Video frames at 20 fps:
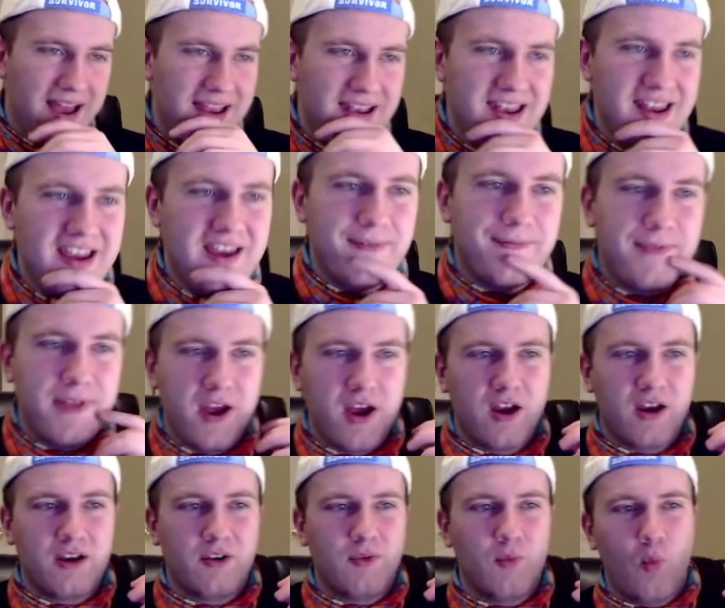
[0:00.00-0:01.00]
if
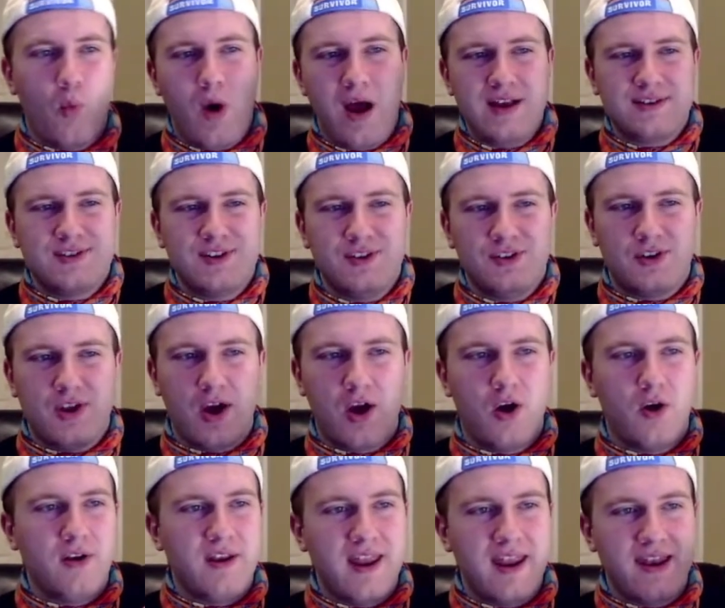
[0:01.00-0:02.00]
there wasn't
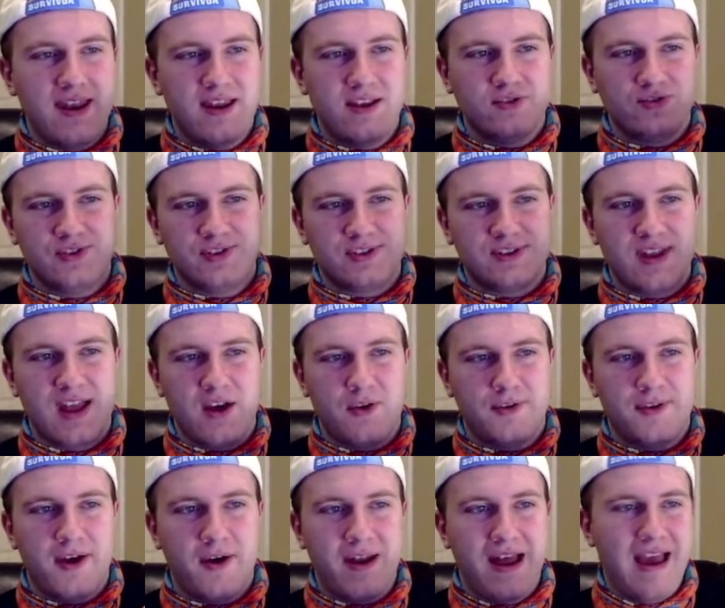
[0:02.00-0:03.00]
tone, then there's just no
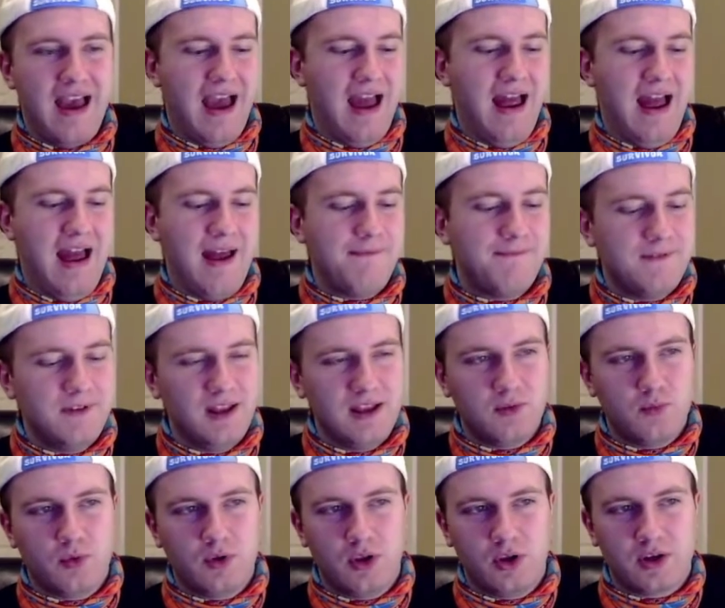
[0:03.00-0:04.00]
tone. I feel like
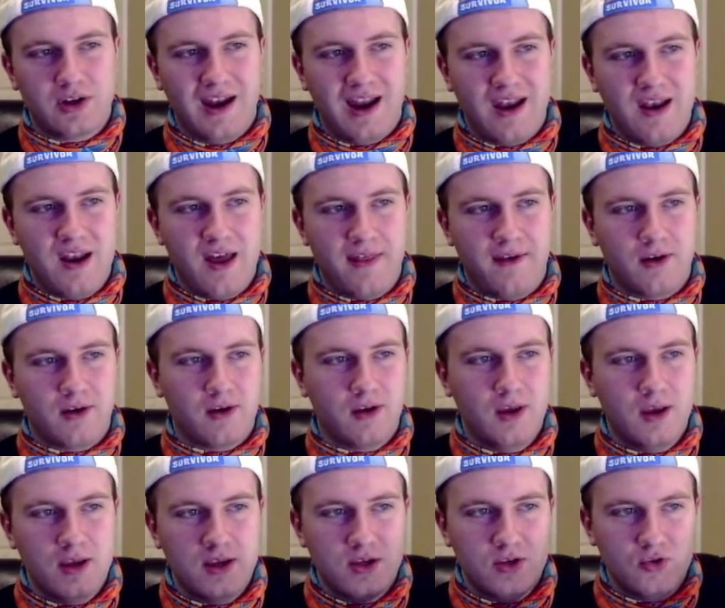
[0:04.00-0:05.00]
we're looking at another
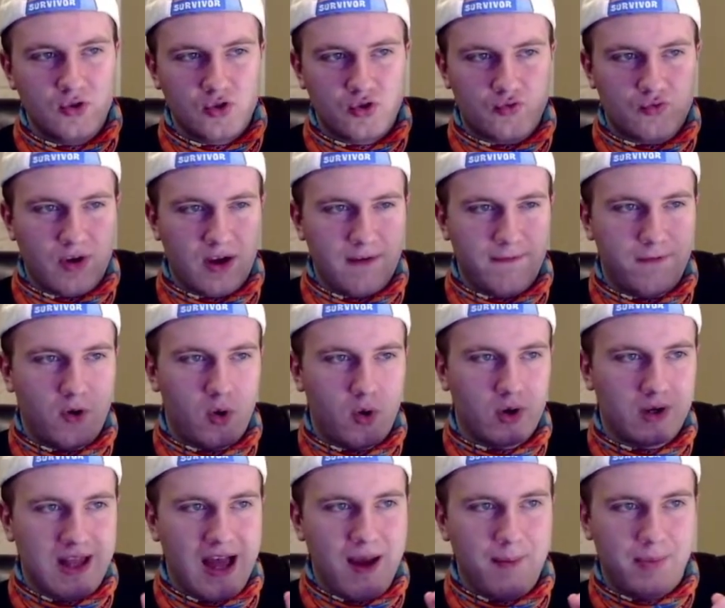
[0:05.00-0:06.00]
straightforward,
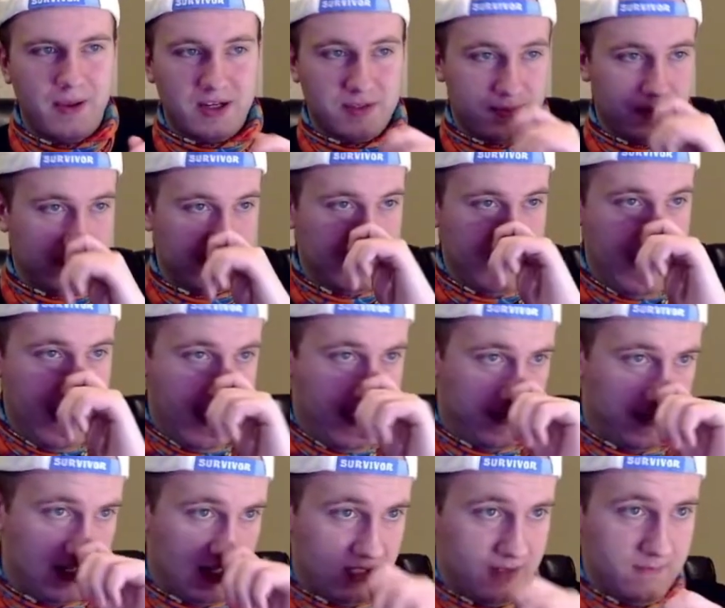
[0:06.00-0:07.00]
complex
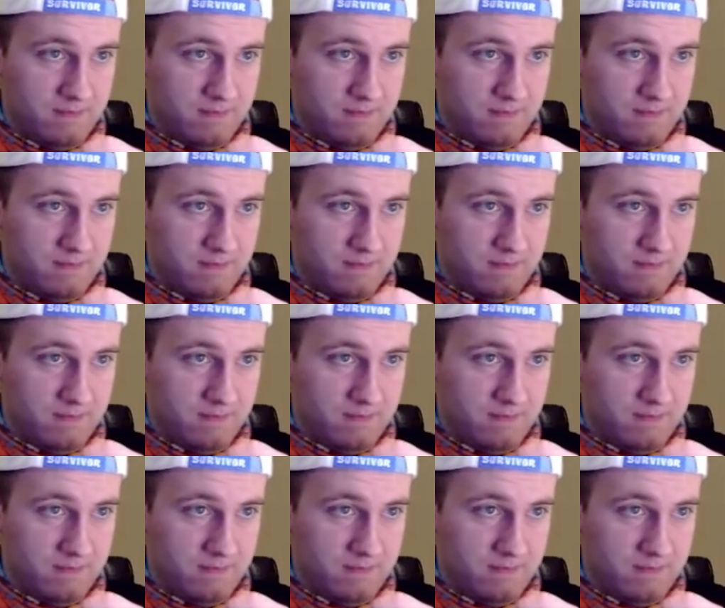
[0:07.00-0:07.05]
personality